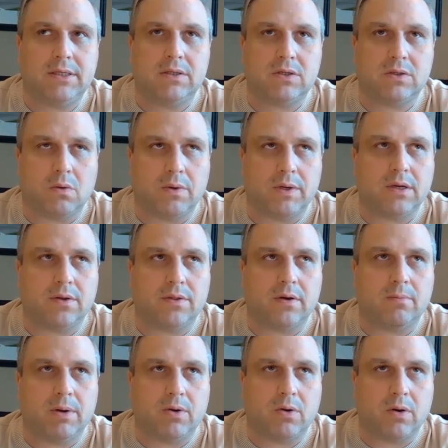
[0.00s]

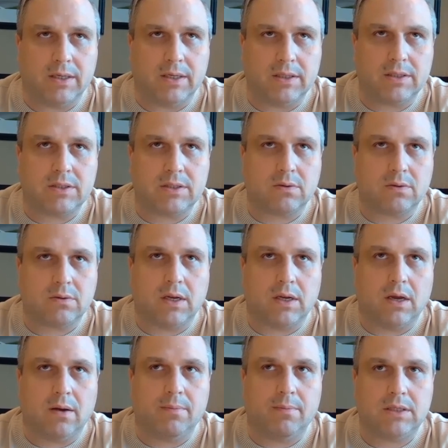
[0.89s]
stories out there about
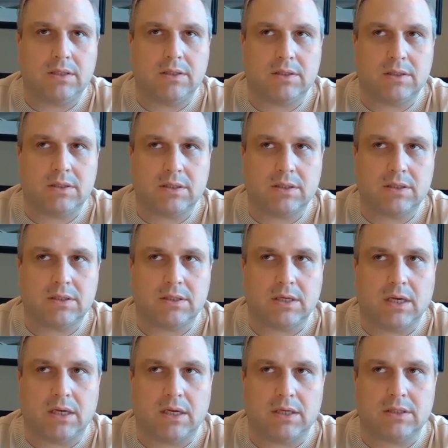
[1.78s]
our industry,
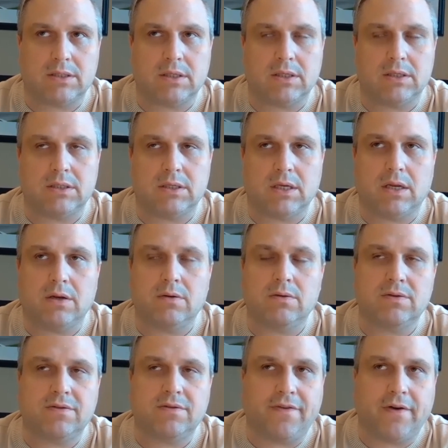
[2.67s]
about these amazing
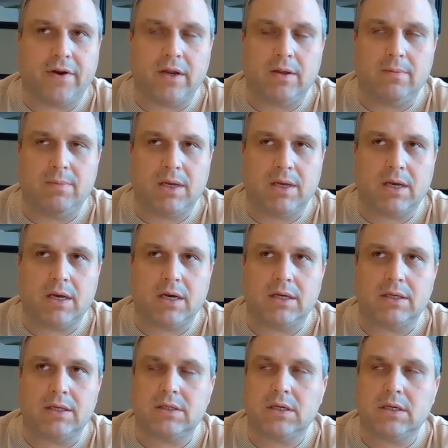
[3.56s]
successes. And it's
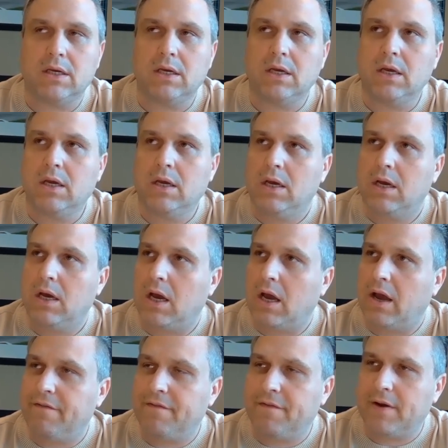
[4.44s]
funny because
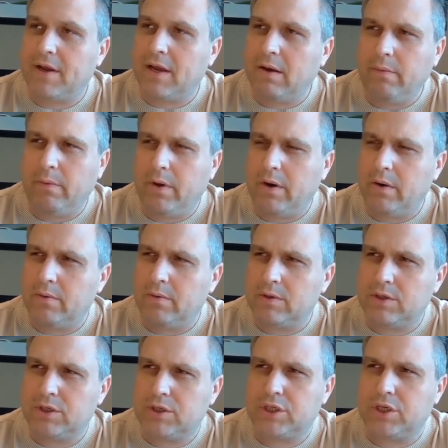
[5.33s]
I forget
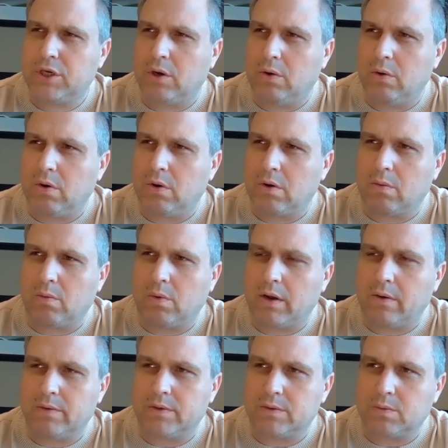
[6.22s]
what show or
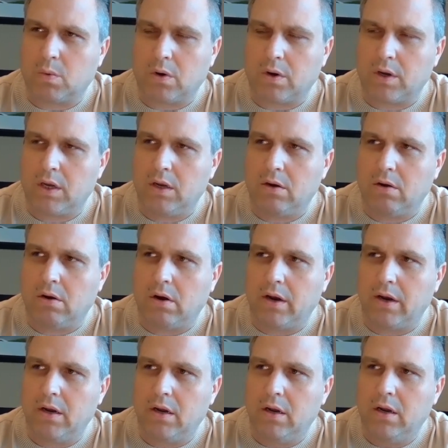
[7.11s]
what I was working
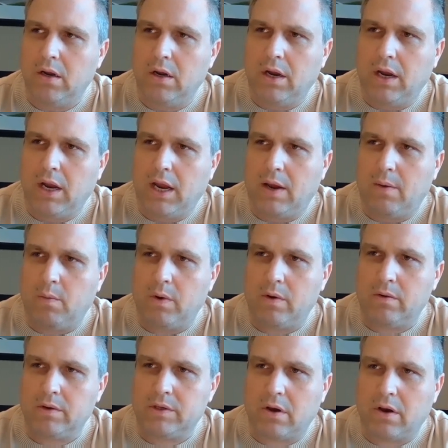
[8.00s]
on, and
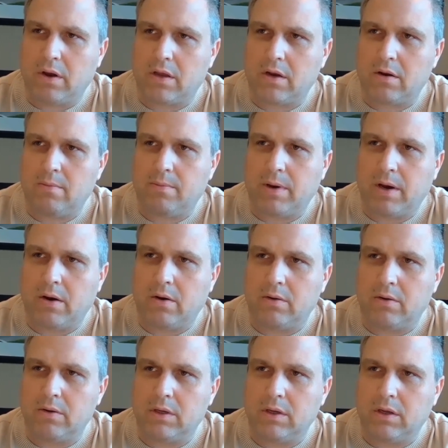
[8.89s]
we were talking
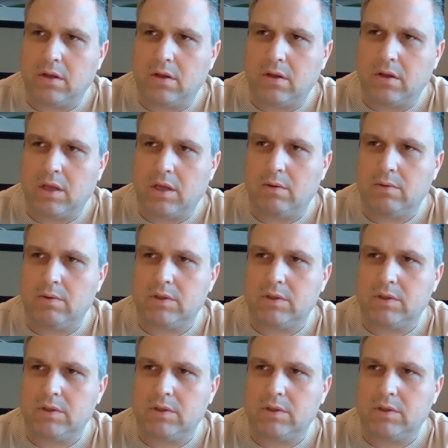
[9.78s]
about or